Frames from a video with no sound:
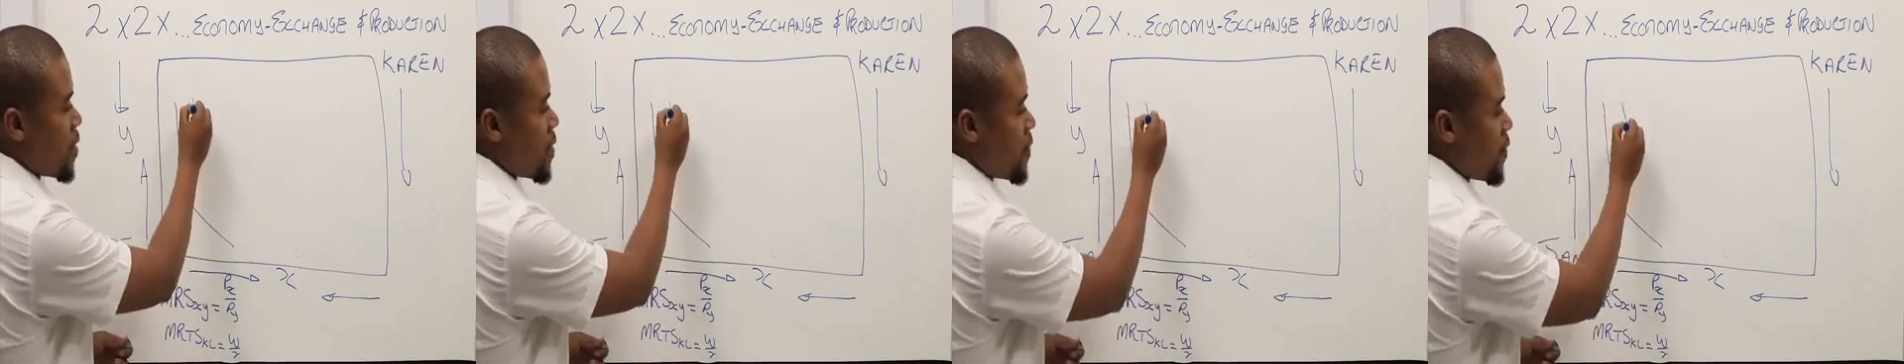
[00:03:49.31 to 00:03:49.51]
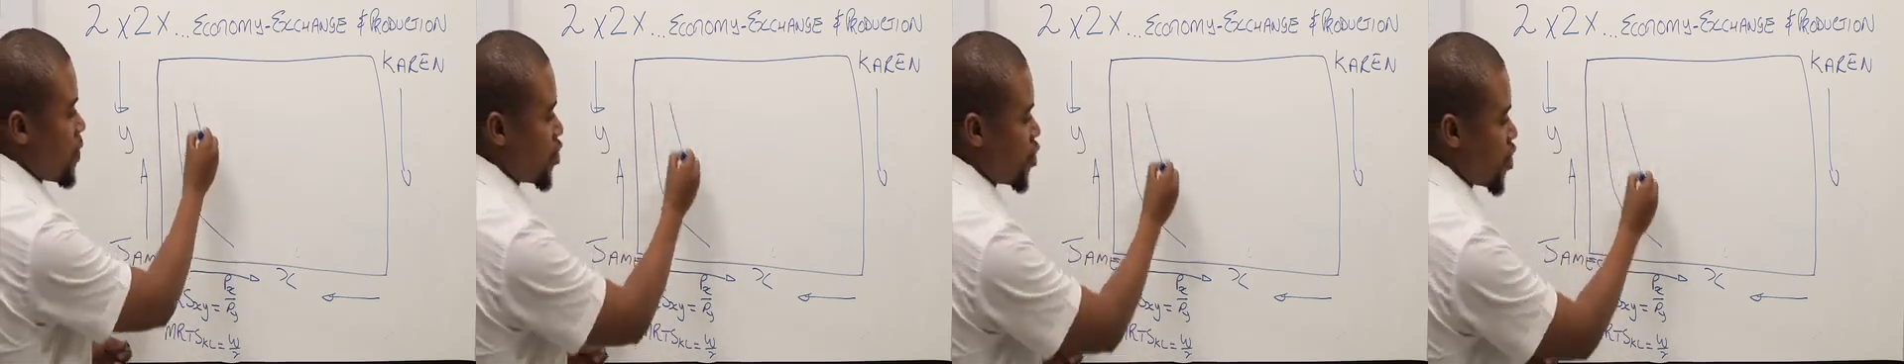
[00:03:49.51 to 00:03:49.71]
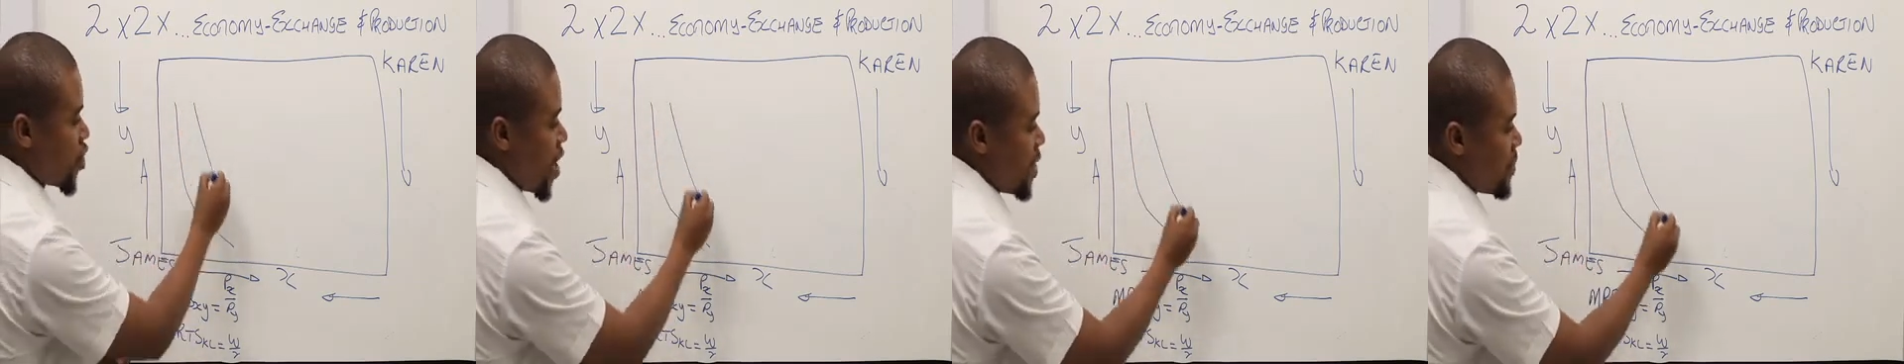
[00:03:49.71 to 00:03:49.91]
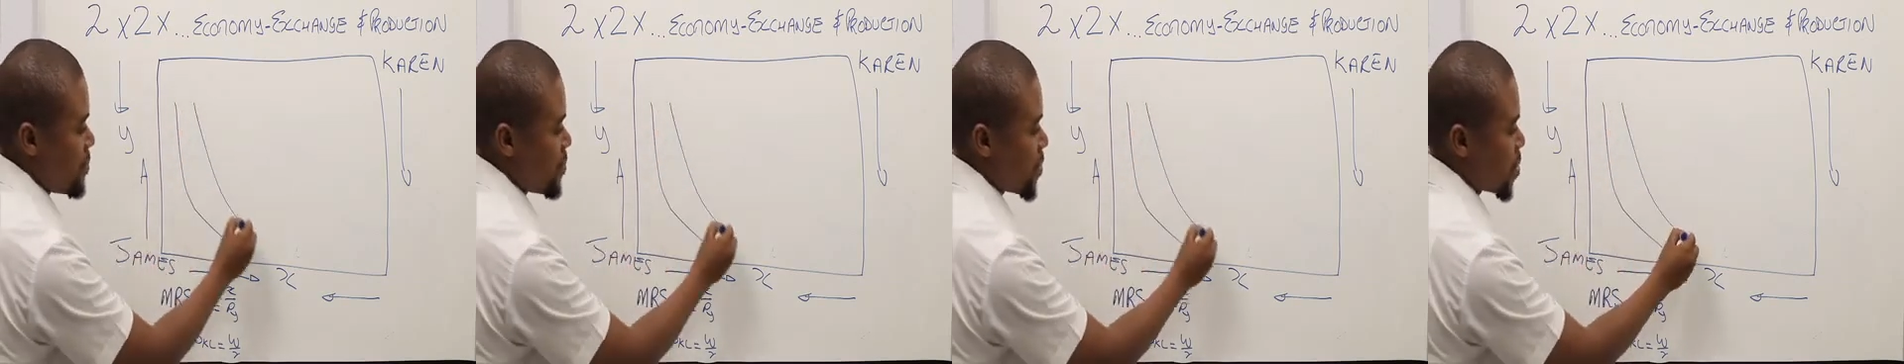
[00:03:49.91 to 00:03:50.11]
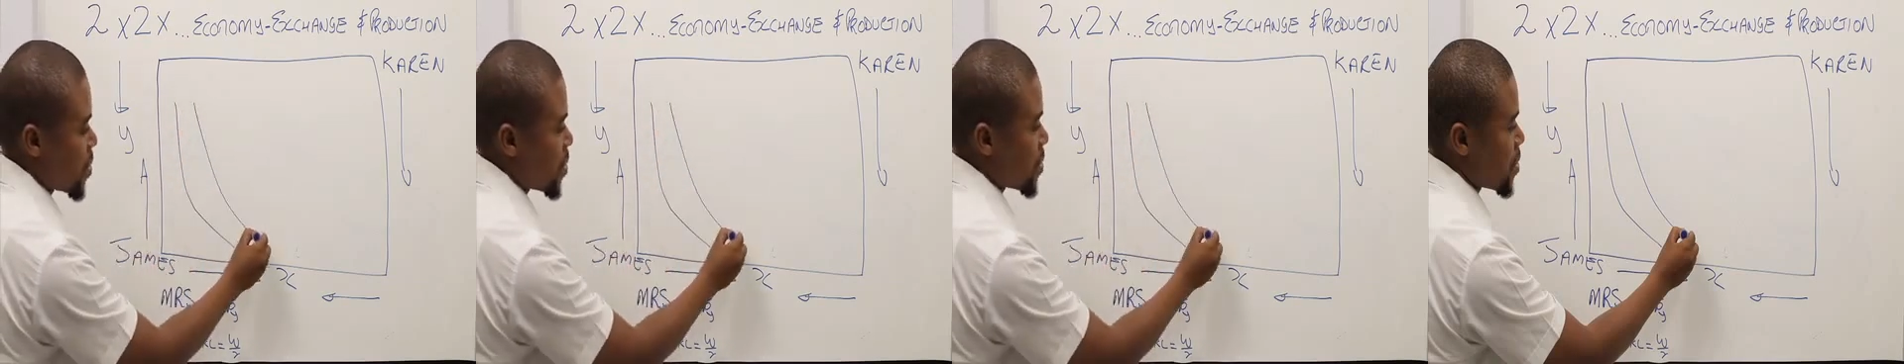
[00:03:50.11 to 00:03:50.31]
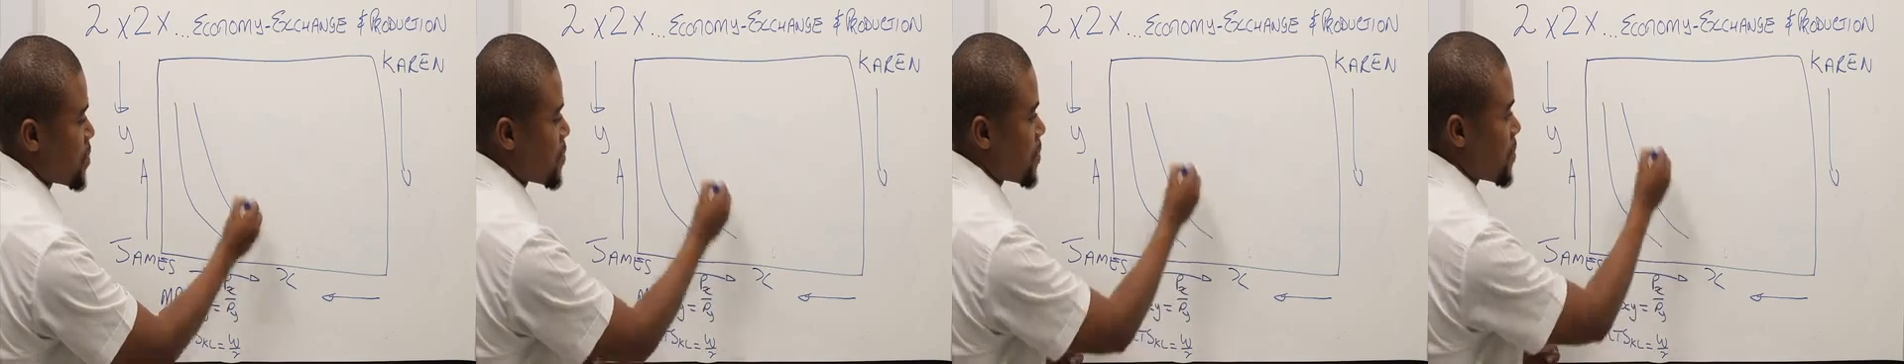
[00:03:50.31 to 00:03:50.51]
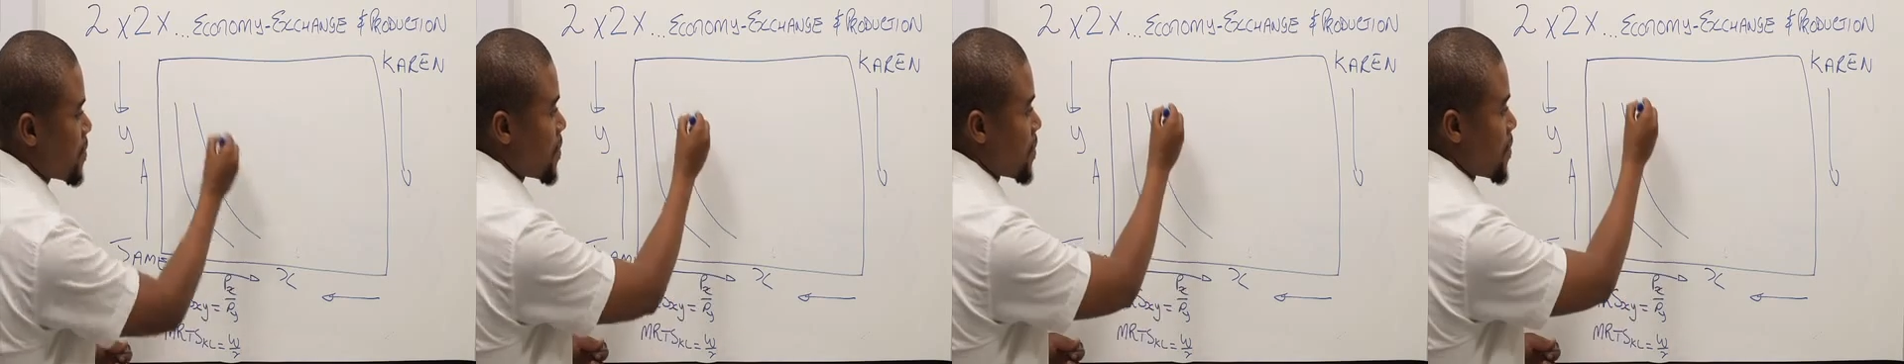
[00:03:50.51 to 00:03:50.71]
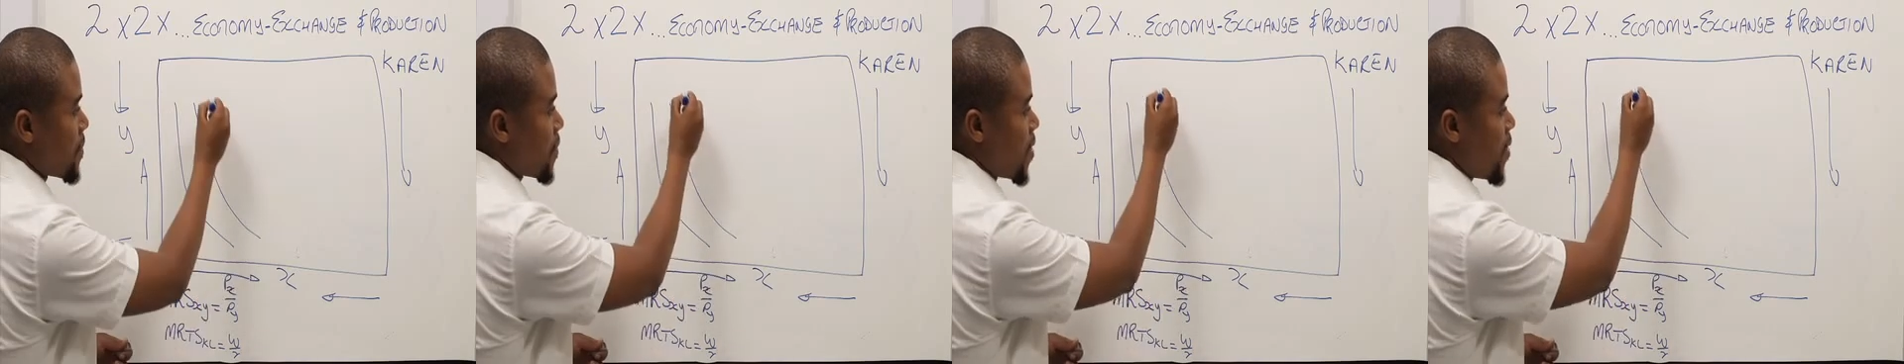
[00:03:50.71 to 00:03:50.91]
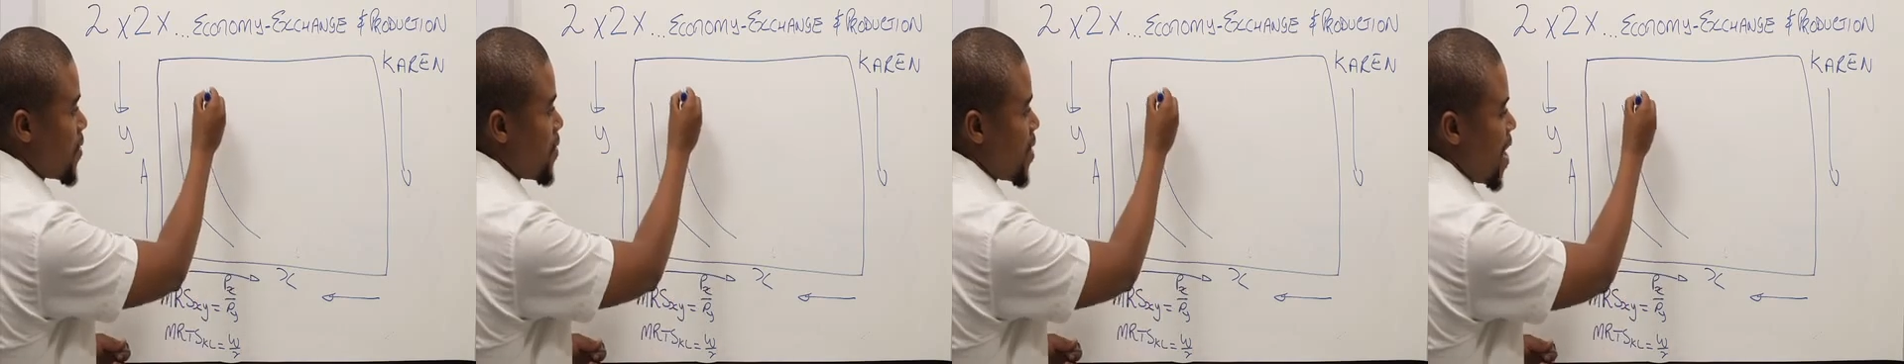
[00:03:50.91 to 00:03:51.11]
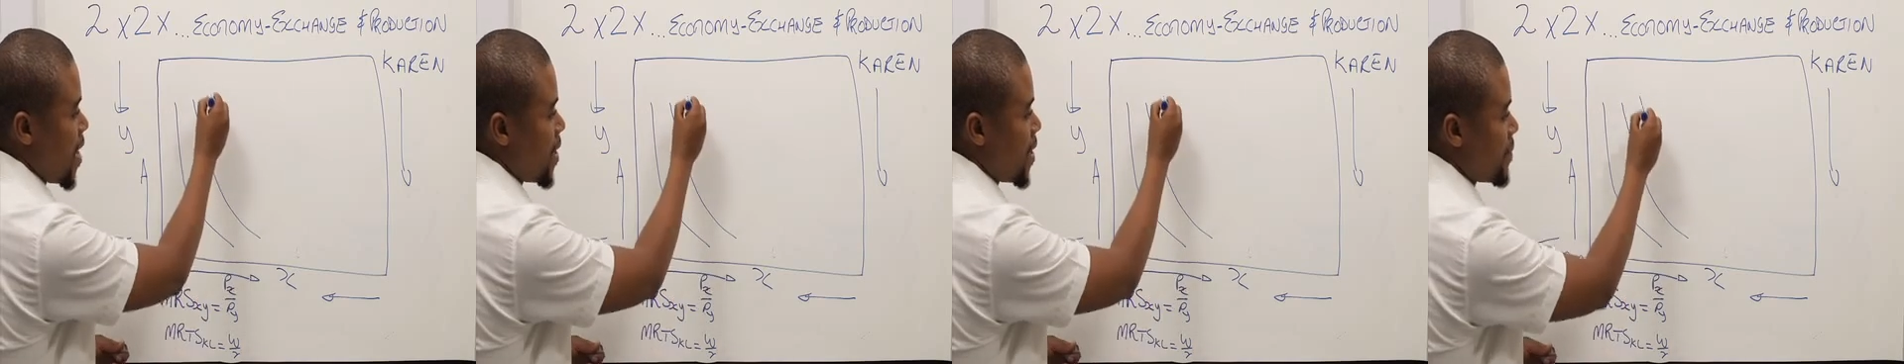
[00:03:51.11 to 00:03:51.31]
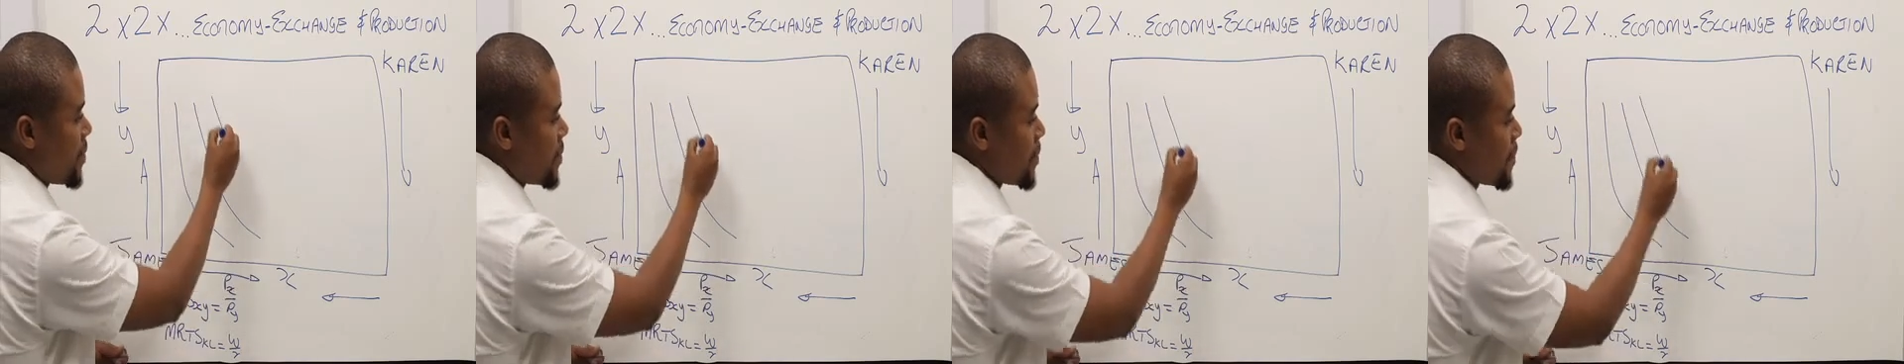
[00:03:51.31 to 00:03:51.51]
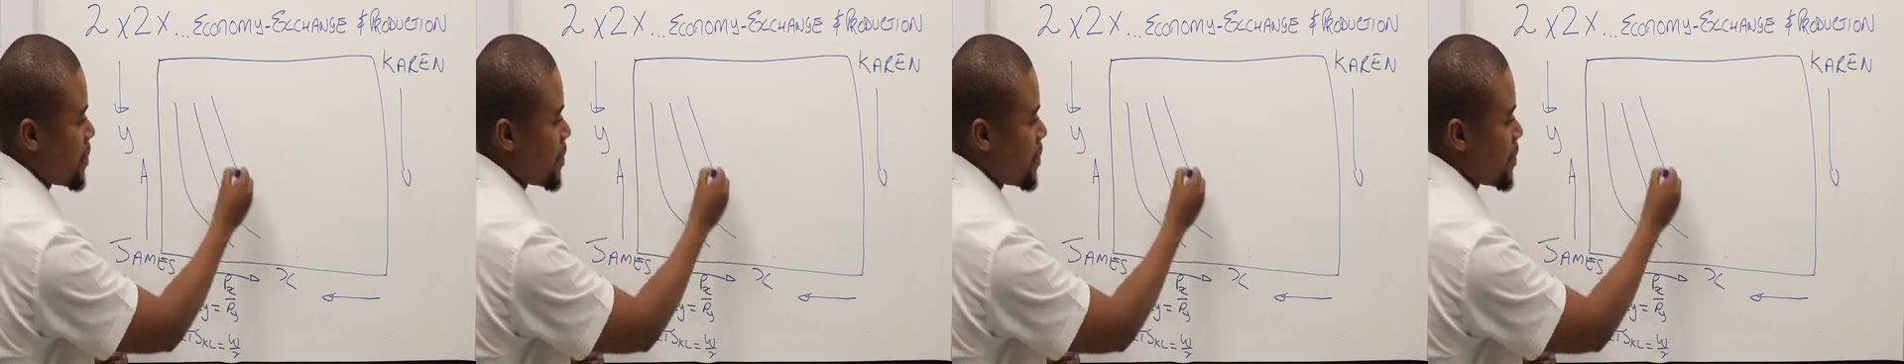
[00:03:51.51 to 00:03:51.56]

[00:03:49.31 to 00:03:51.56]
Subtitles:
for James, right?